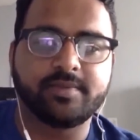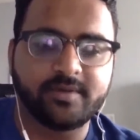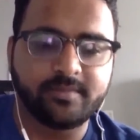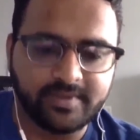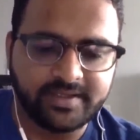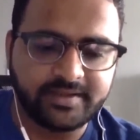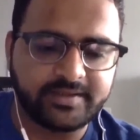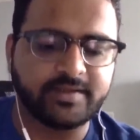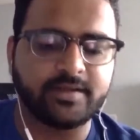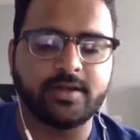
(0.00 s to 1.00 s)
per
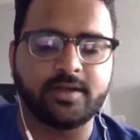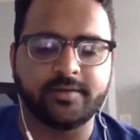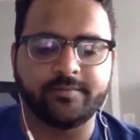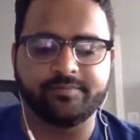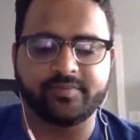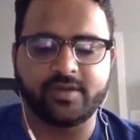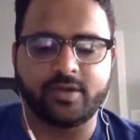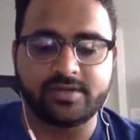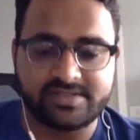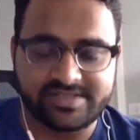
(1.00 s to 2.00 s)
month
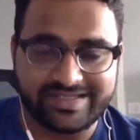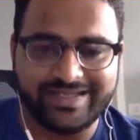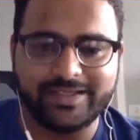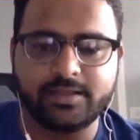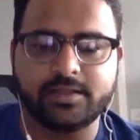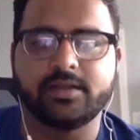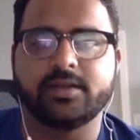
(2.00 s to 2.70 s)
on staying,